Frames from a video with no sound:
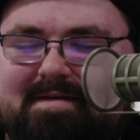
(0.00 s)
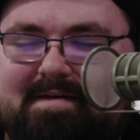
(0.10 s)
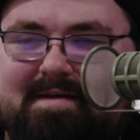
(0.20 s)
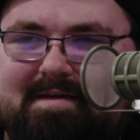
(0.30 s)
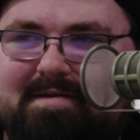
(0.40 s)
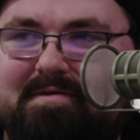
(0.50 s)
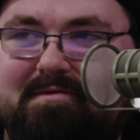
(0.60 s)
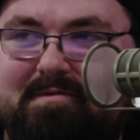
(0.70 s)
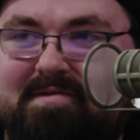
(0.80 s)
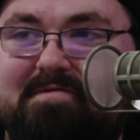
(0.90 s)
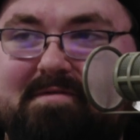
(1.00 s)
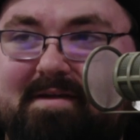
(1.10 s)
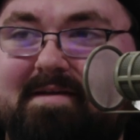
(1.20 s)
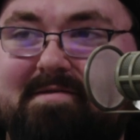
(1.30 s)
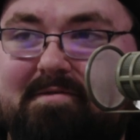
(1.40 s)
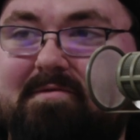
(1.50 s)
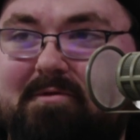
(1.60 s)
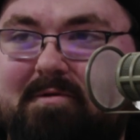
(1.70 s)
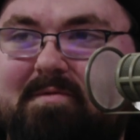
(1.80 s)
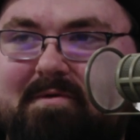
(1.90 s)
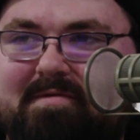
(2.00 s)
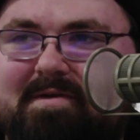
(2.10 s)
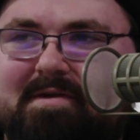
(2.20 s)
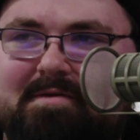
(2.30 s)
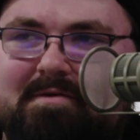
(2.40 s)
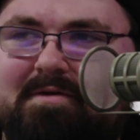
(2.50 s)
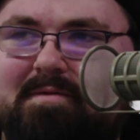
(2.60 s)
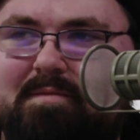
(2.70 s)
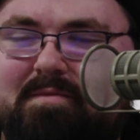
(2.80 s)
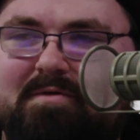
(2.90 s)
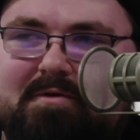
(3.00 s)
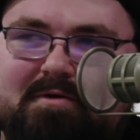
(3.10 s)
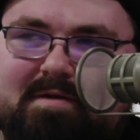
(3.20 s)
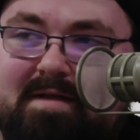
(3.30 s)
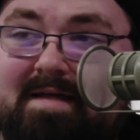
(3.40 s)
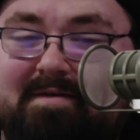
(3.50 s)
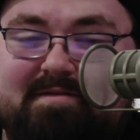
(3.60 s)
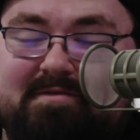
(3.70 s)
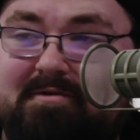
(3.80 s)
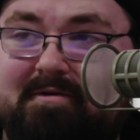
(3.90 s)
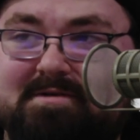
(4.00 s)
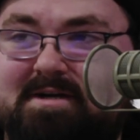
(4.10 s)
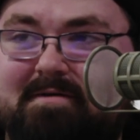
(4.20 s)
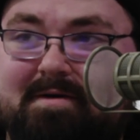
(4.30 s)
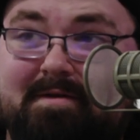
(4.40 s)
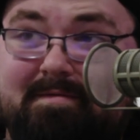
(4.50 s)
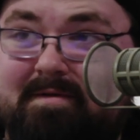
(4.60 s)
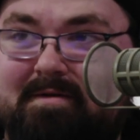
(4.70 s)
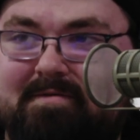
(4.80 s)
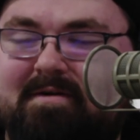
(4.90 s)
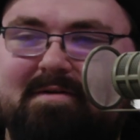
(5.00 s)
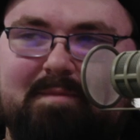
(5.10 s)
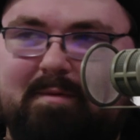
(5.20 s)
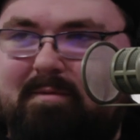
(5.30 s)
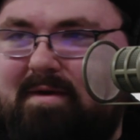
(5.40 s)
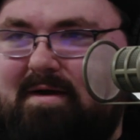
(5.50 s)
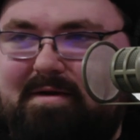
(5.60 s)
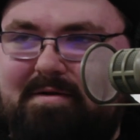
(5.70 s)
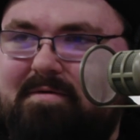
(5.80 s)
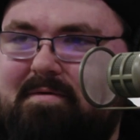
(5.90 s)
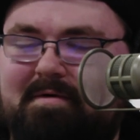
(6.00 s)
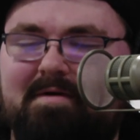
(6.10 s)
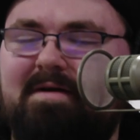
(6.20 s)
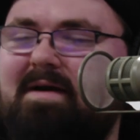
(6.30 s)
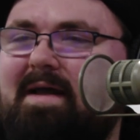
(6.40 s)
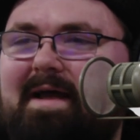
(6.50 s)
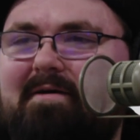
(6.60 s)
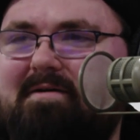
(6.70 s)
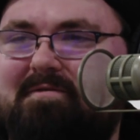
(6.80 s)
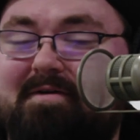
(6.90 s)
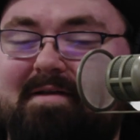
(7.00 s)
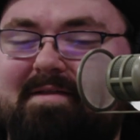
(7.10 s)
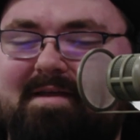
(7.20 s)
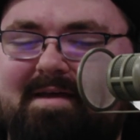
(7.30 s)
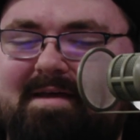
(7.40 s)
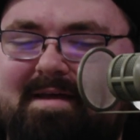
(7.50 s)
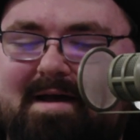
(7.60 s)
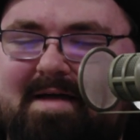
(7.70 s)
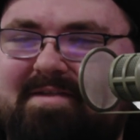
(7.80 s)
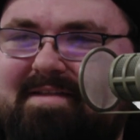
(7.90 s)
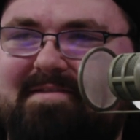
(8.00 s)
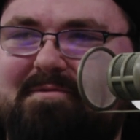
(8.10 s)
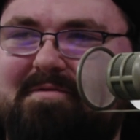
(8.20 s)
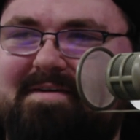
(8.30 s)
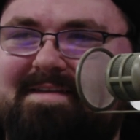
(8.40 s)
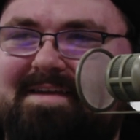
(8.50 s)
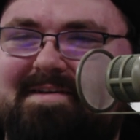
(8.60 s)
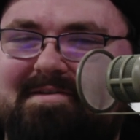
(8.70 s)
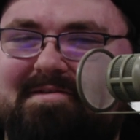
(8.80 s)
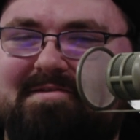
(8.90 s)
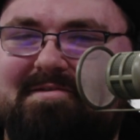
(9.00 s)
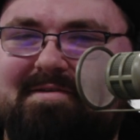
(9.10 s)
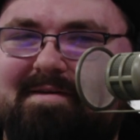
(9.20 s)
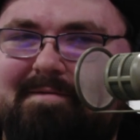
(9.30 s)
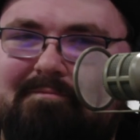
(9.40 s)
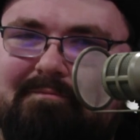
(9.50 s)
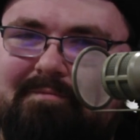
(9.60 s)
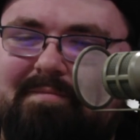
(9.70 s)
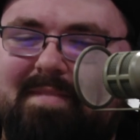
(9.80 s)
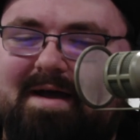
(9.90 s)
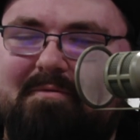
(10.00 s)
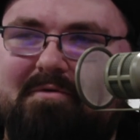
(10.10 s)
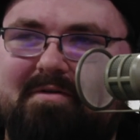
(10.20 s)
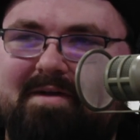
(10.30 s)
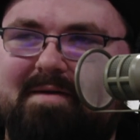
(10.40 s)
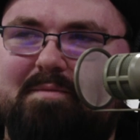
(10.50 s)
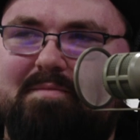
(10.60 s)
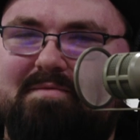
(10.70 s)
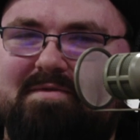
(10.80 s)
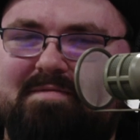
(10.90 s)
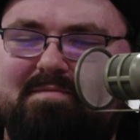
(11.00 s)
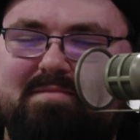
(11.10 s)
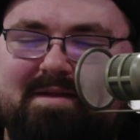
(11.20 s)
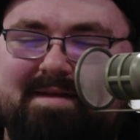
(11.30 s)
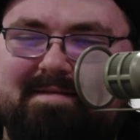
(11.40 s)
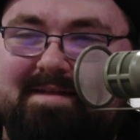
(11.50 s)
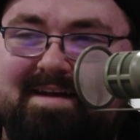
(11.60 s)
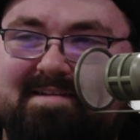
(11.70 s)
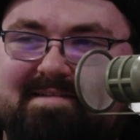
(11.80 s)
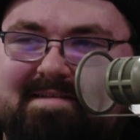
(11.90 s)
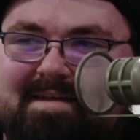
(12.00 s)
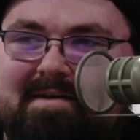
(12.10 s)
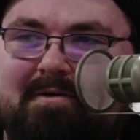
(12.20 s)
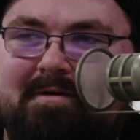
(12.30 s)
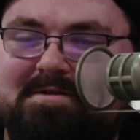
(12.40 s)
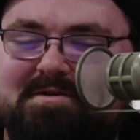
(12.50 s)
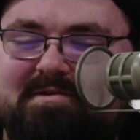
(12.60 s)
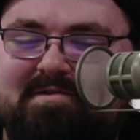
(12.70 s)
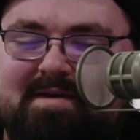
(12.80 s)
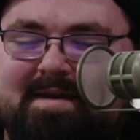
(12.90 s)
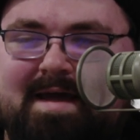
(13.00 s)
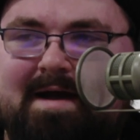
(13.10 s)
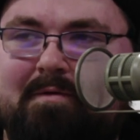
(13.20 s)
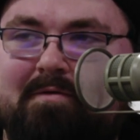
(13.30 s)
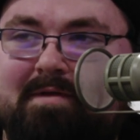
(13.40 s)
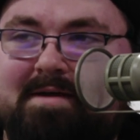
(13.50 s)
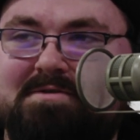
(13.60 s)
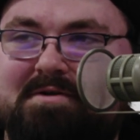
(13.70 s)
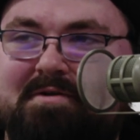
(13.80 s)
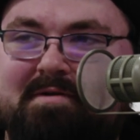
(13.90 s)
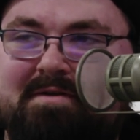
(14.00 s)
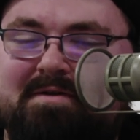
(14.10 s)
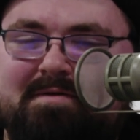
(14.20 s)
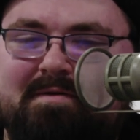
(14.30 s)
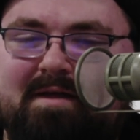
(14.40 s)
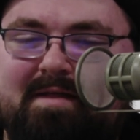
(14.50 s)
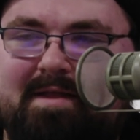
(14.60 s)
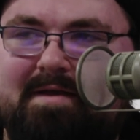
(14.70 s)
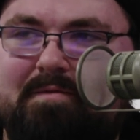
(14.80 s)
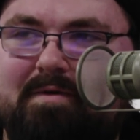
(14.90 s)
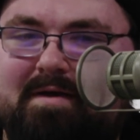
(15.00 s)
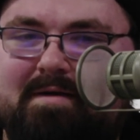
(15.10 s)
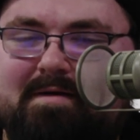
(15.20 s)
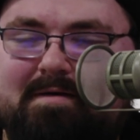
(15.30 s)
he specifically gets those rooms where it's like, you can at least turn your chair around and, talk to the people behind you or however. I think that's really neat because I really like classes that aren't just an hour lecture. And, like when